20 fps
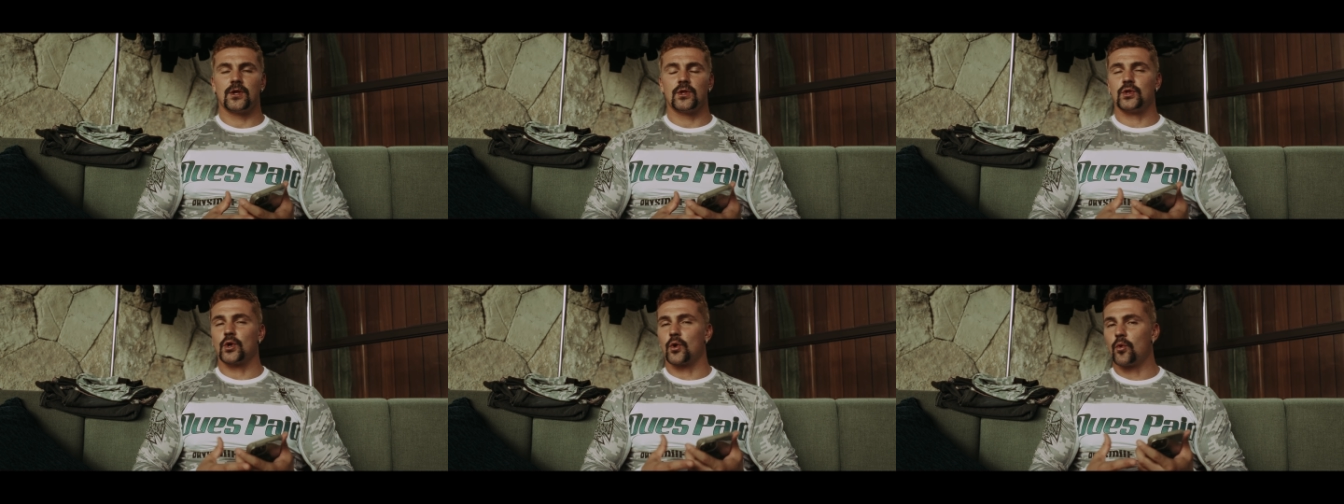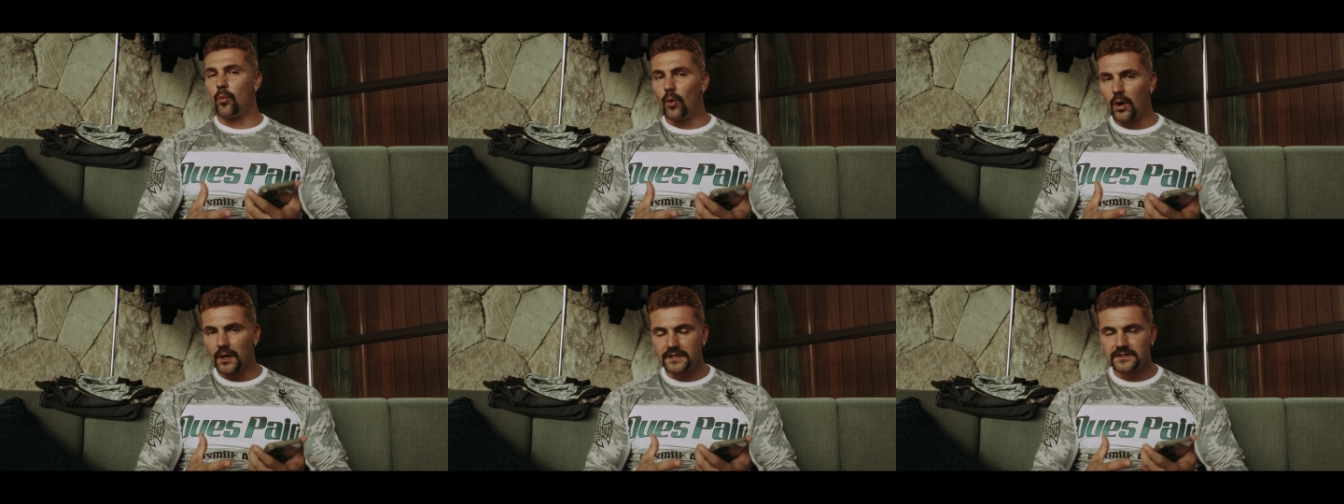The
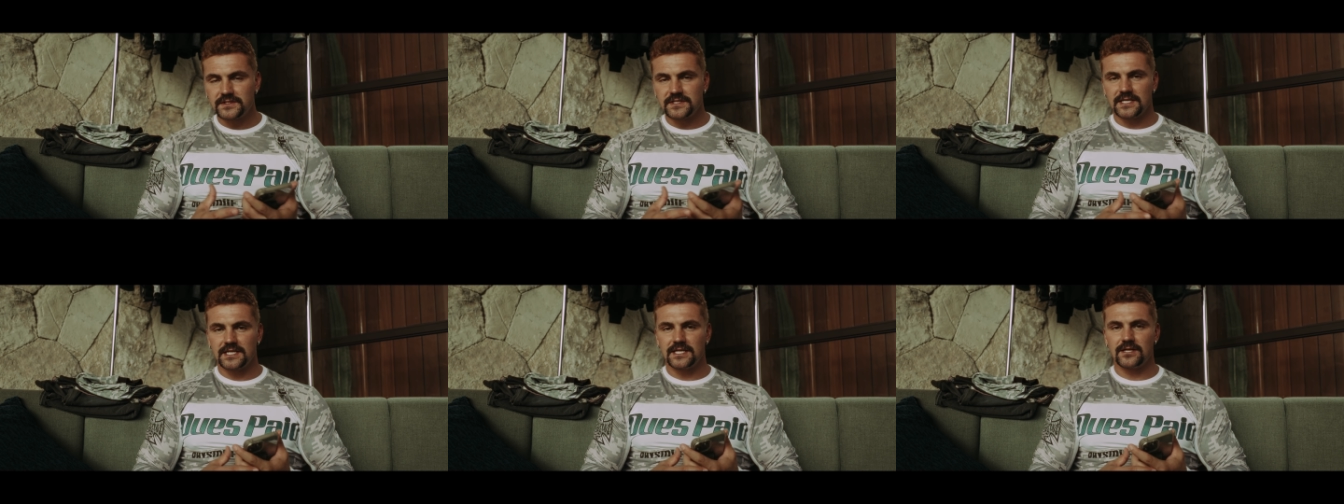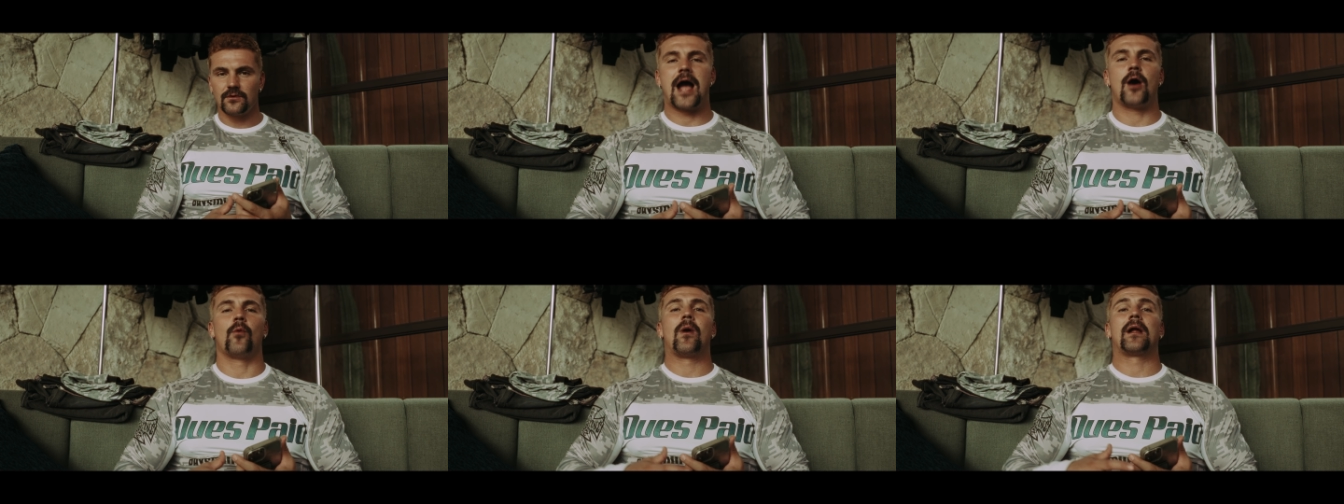quality,
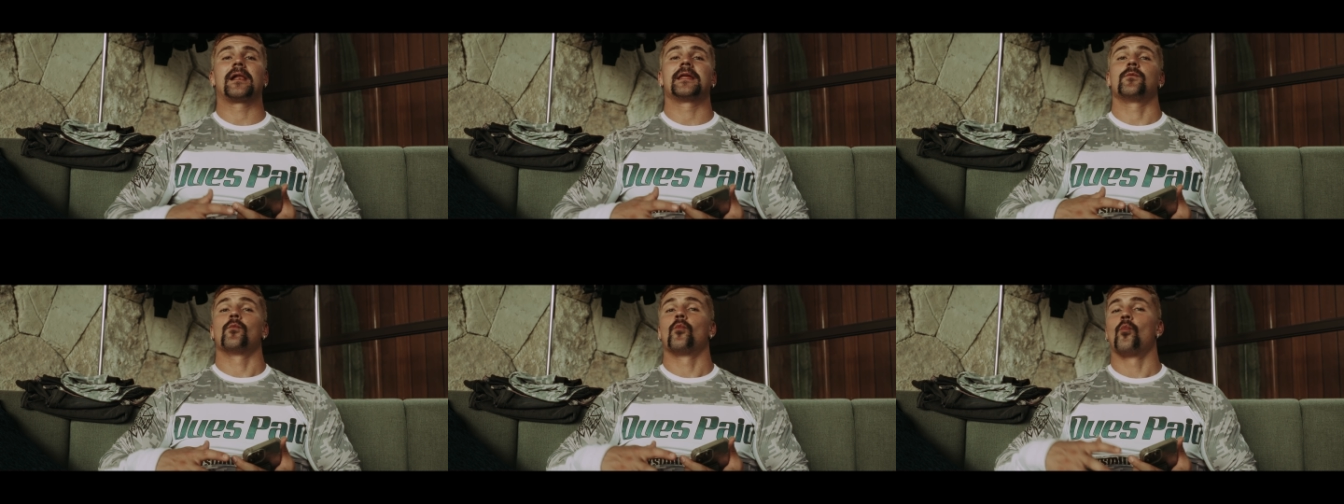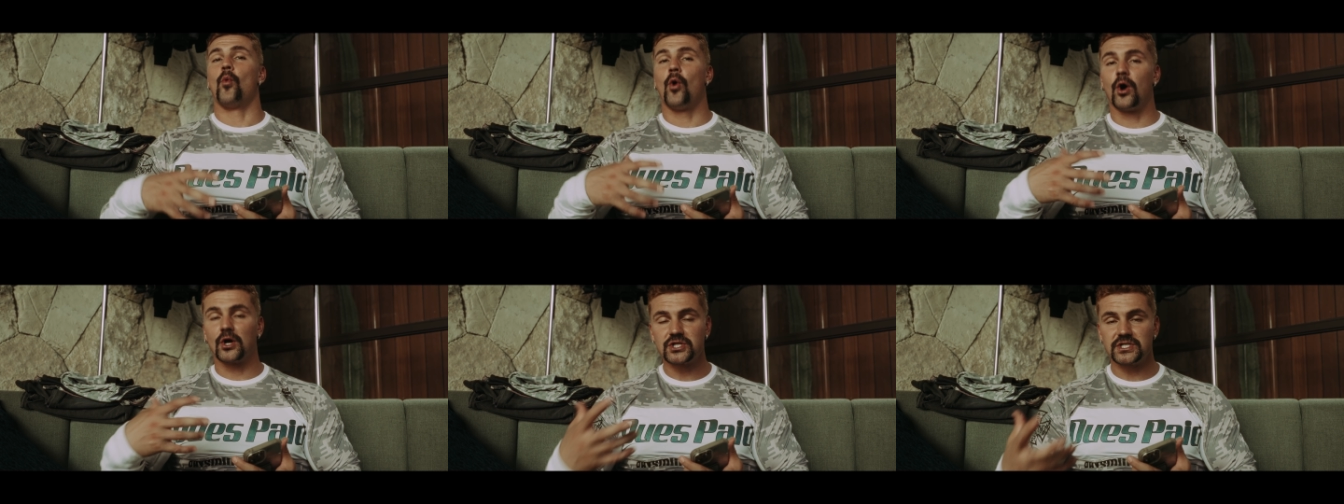how well it
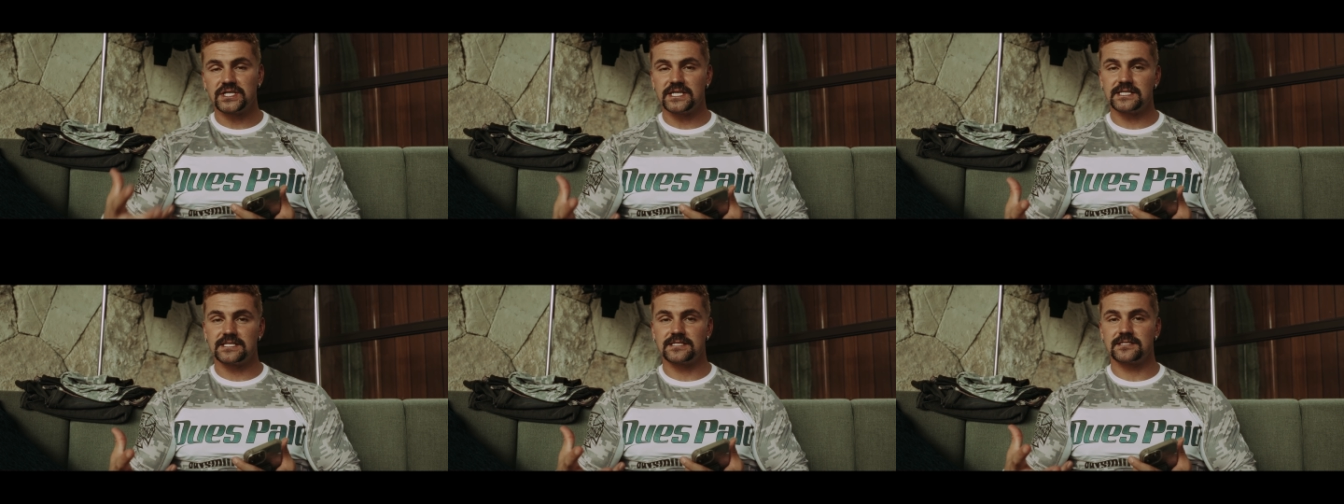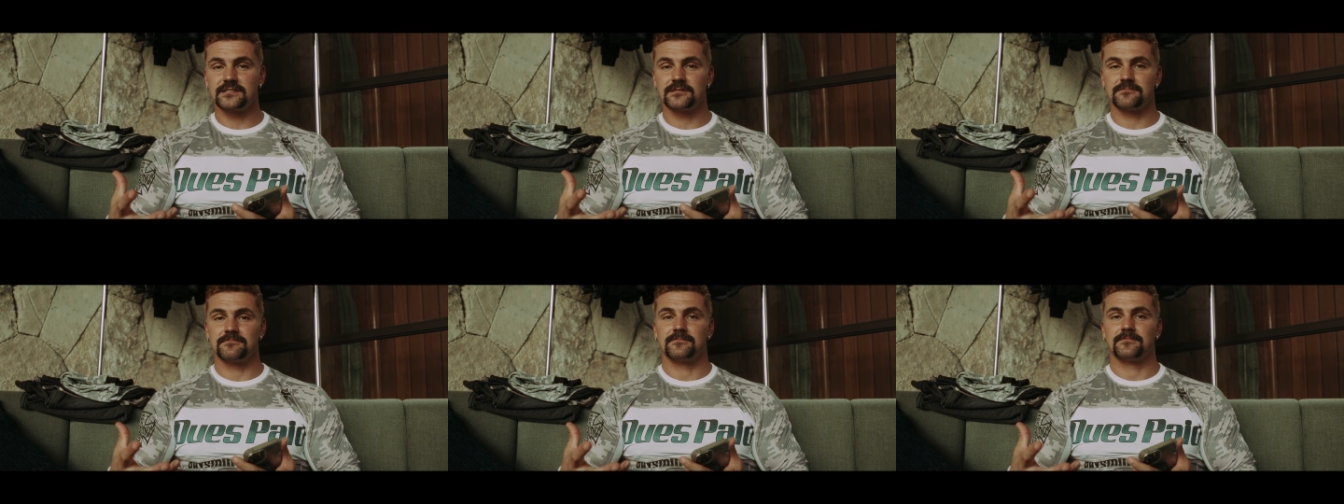
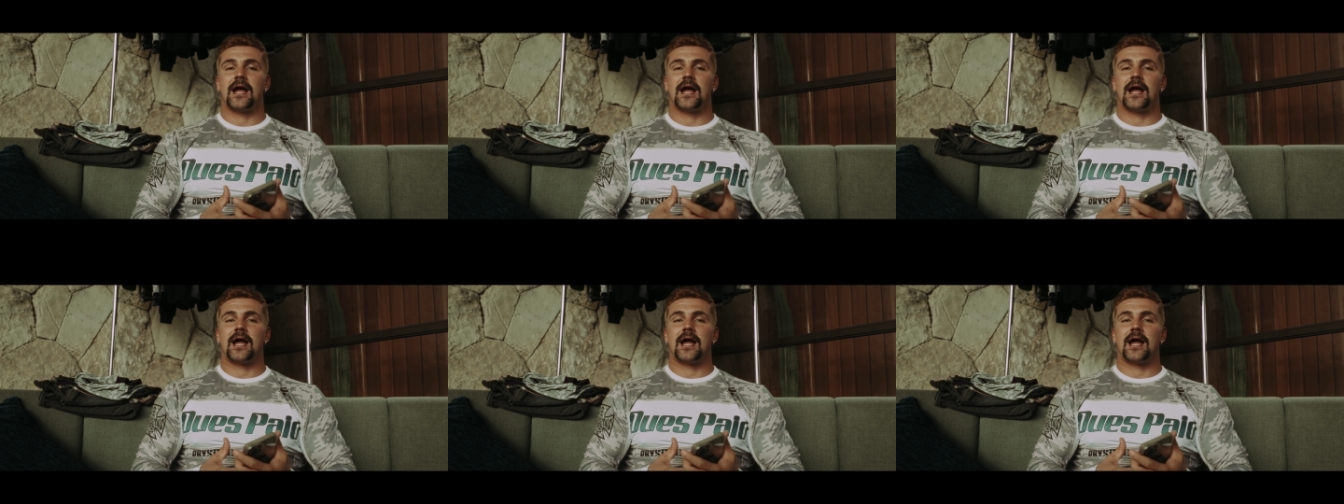washes,